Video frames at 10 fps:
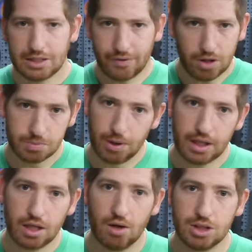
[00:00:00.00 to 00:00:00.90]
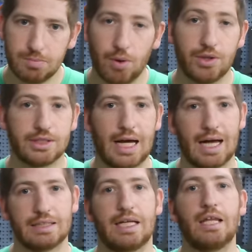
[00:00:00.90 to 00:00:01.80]
As far as braking goes, both the
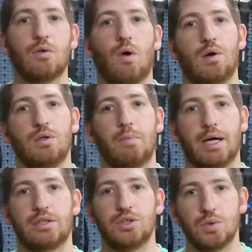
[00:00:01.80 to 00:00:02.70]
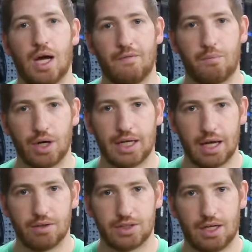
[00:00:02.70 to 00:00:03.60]
Tacx and the Wahoo bike do have brake
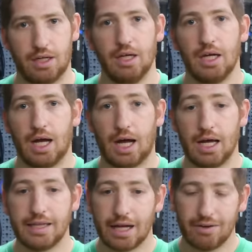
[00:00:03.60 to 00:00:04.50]
handles on it, uh, and